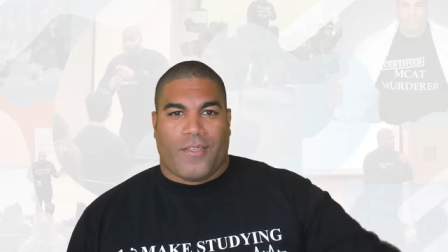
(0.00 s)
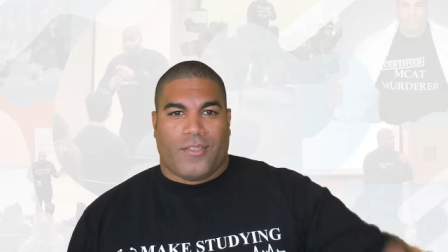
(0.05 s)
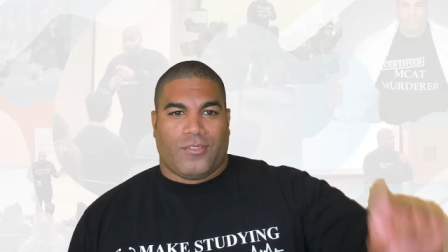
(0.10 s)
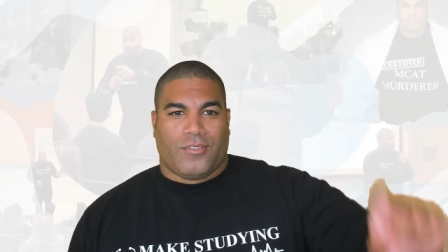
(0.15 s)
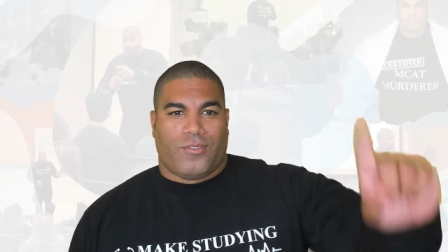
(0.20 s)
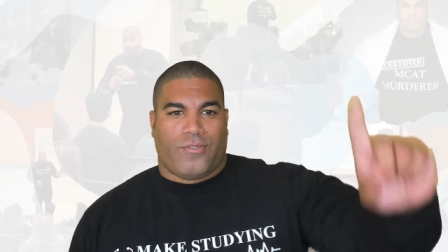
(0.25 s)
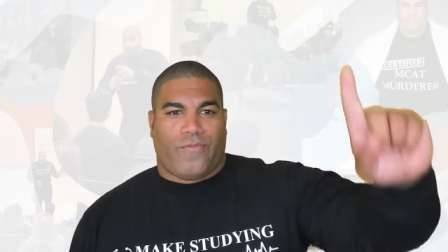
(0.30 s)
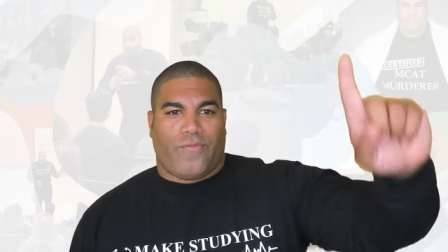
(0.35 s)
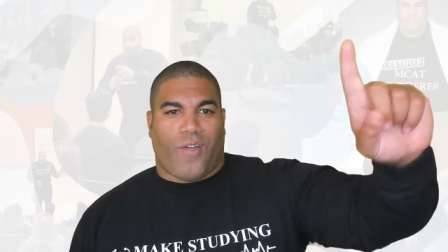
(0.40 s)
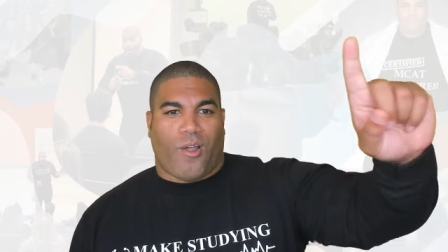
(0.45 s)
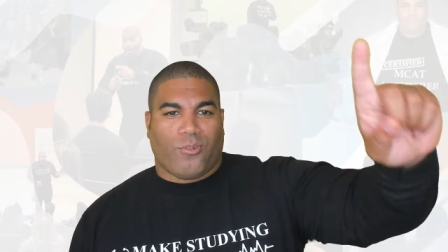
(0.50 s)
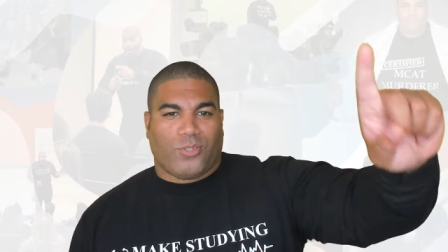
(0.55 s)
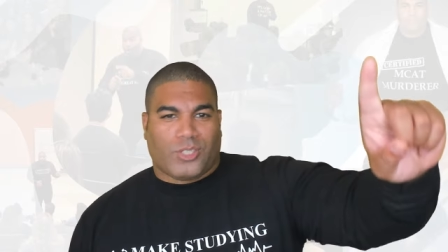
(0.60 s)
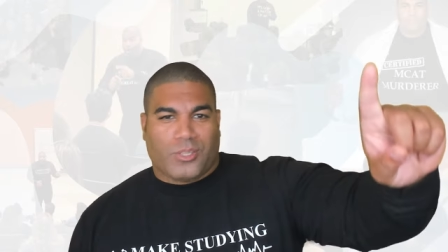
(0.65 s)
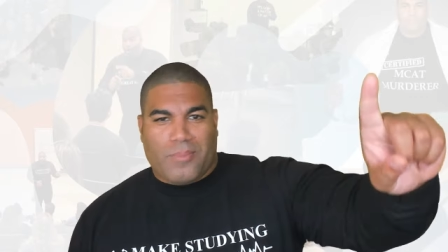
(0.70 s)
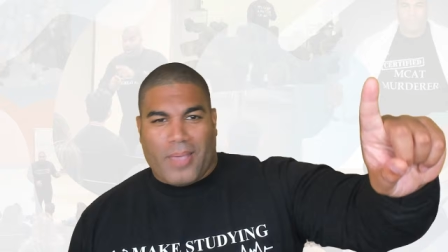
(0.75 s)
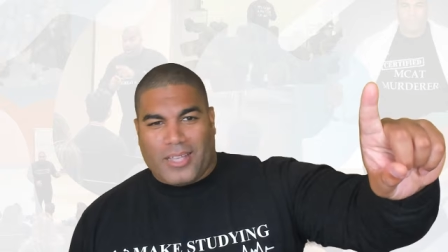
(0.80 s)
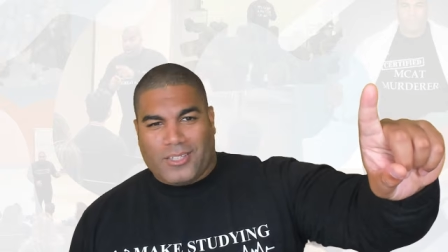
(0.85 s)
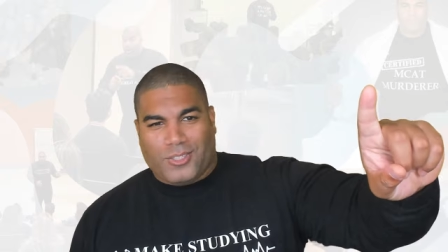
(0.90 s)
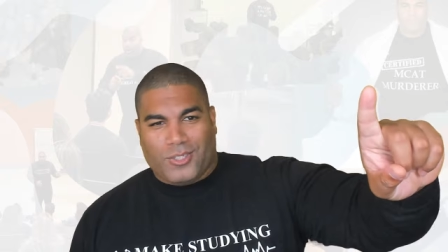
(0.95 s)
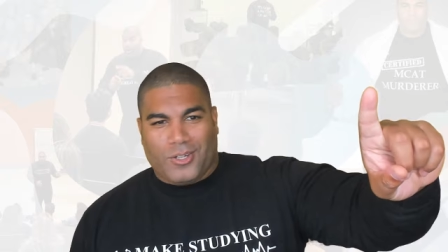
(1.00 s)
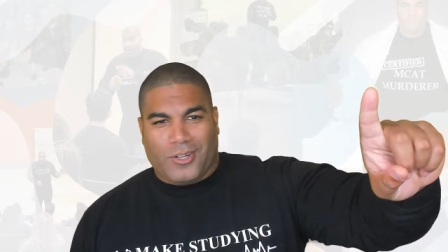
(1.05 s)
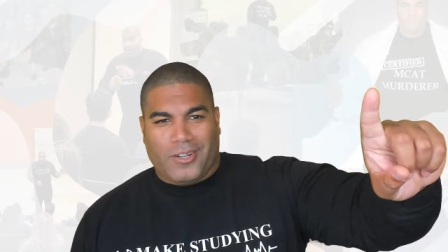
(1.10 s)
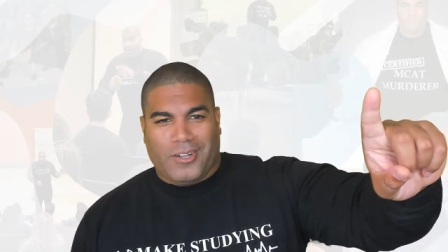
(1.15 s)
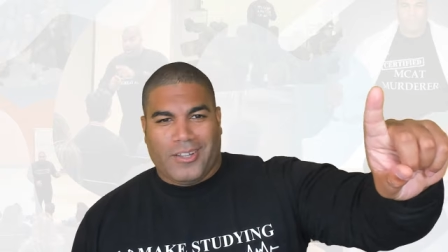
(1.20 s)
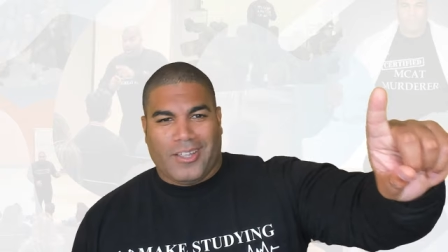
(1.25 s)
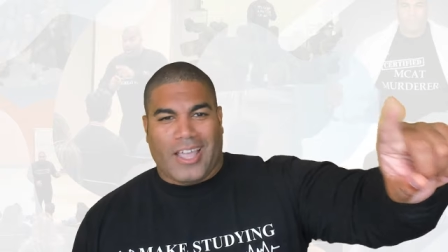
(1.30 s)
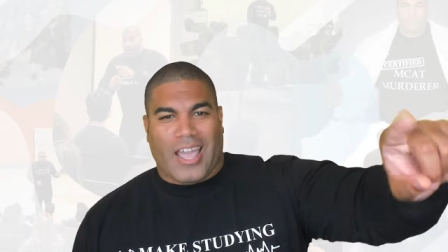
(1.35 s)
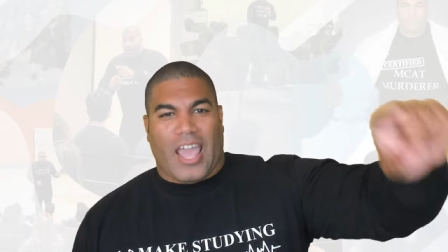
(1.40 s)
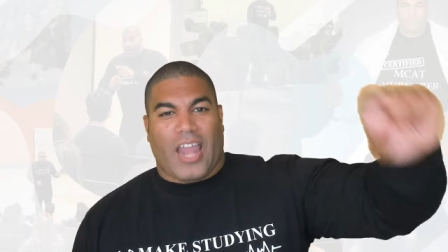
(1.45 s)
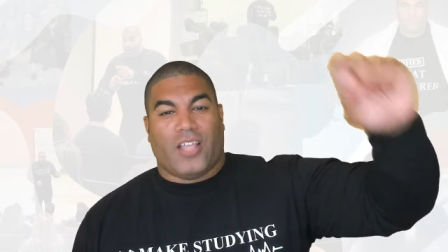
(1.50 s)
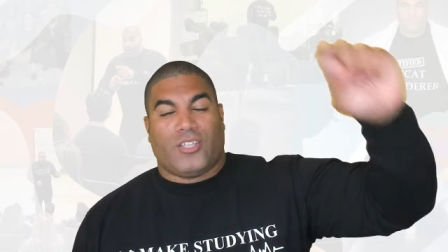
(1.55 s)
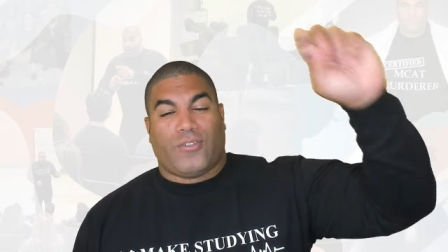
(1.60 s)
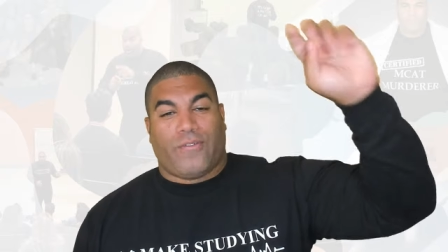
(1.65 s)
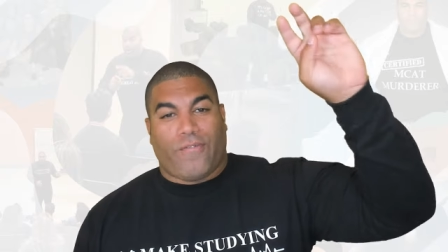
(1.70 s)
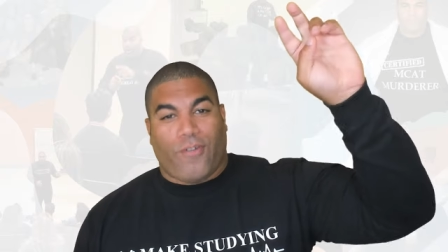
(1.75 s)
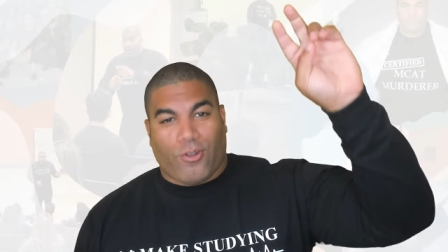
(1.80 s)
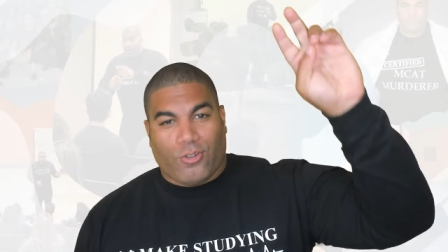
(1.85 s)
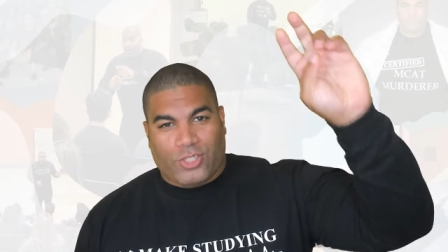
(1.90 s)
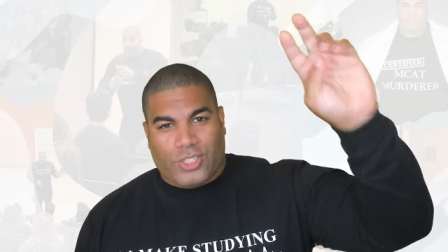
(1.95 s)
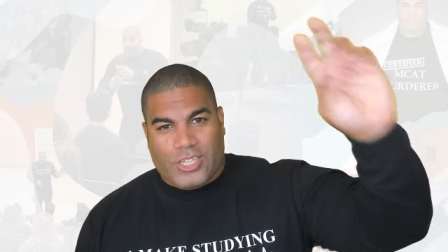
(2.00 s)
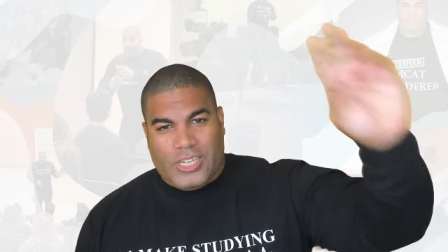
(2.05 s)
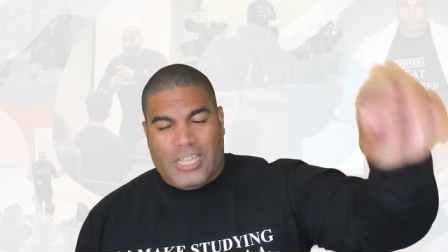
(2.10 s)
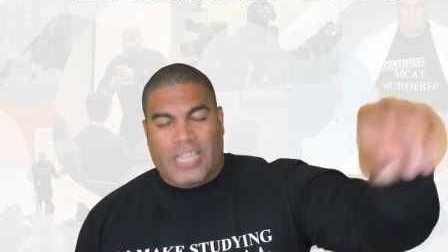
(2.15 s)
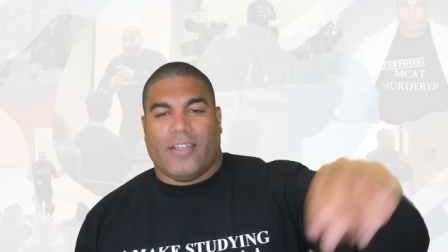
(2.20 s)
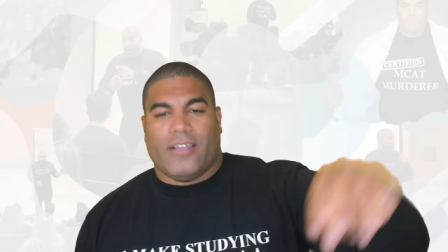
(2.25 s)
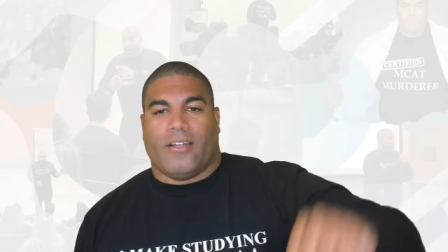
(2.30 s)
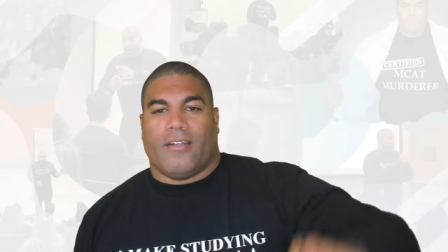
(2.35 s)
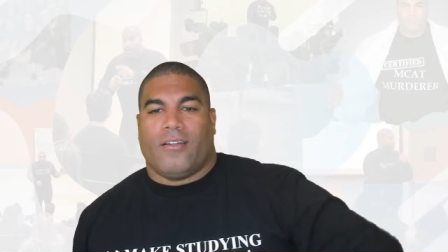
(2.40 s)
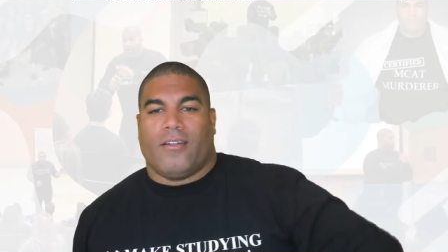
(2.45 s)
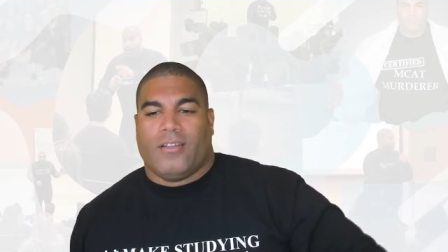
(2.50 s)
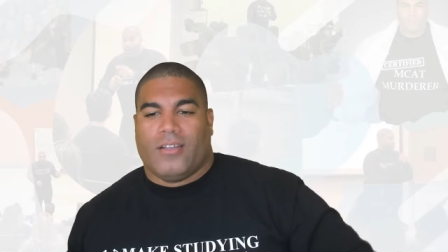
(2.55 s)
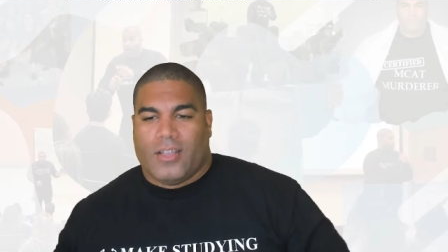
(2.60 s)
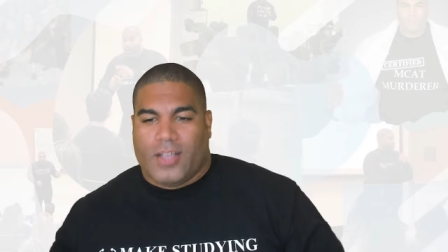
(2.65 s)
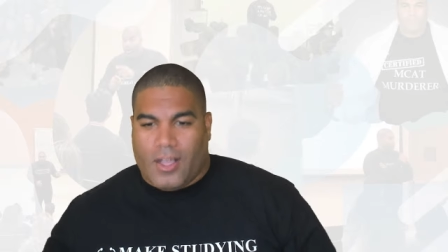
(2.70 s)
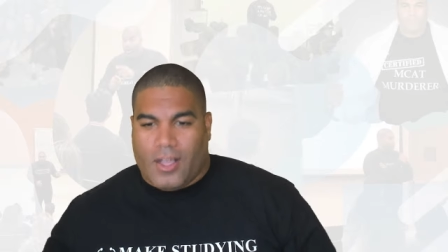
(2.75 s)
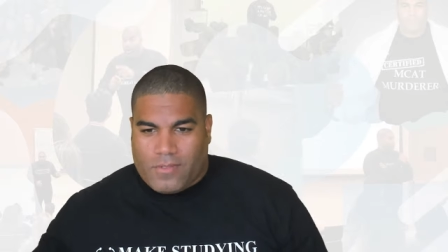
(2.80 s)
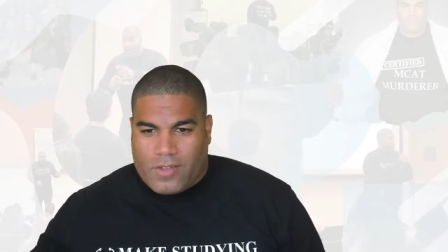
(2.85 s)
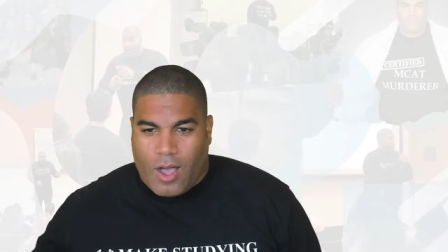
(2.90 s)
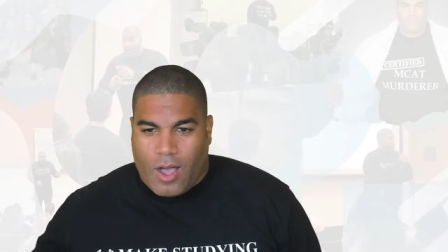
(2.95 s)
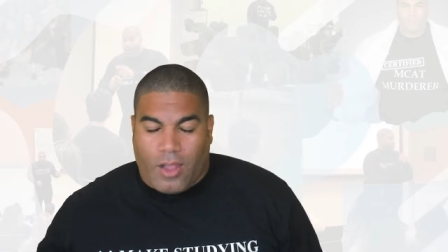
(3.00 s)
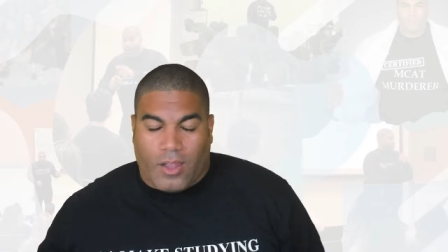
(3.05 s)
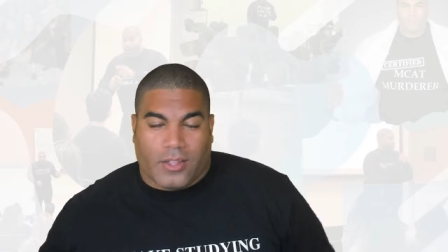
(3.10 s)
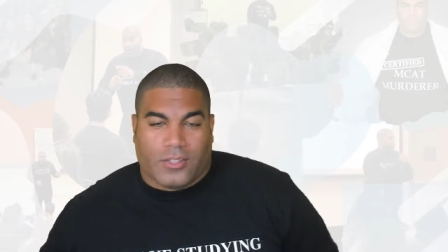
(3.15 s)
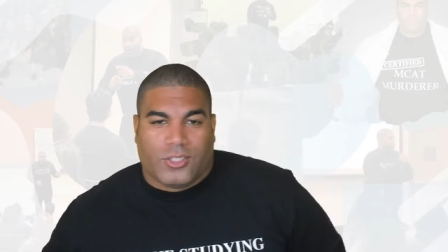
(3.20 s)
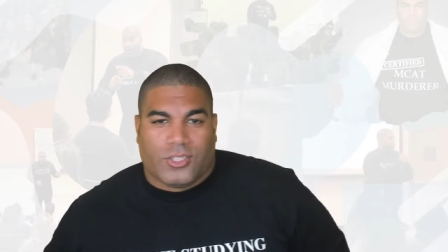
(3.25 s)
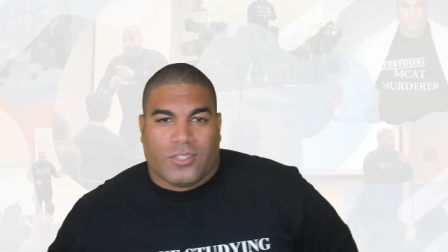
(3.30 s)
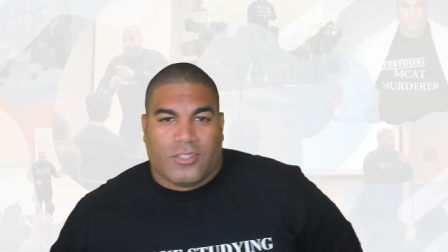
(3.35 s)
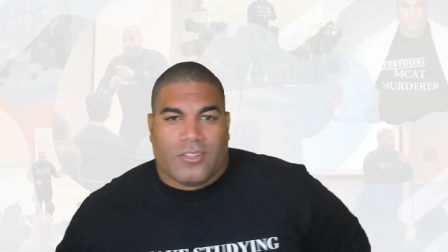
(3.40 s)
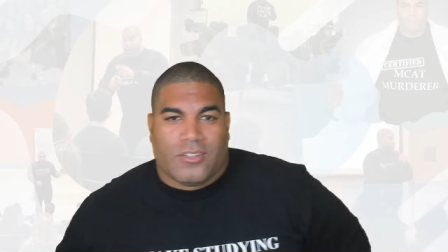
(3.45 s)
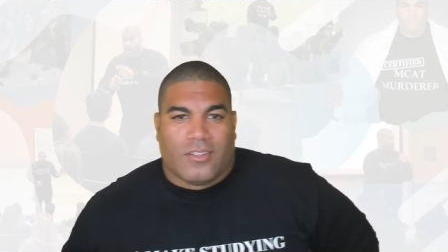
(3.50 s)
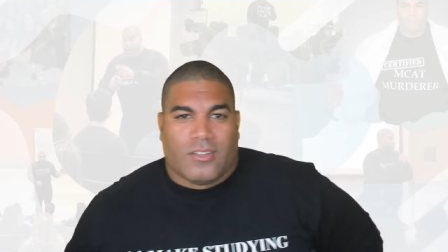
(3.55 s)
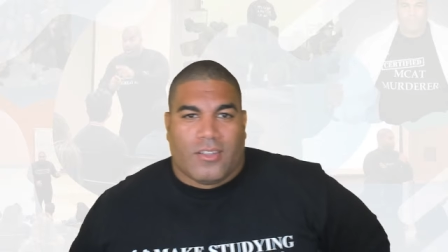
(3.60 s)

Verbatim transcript: It's first semester and its first year of college.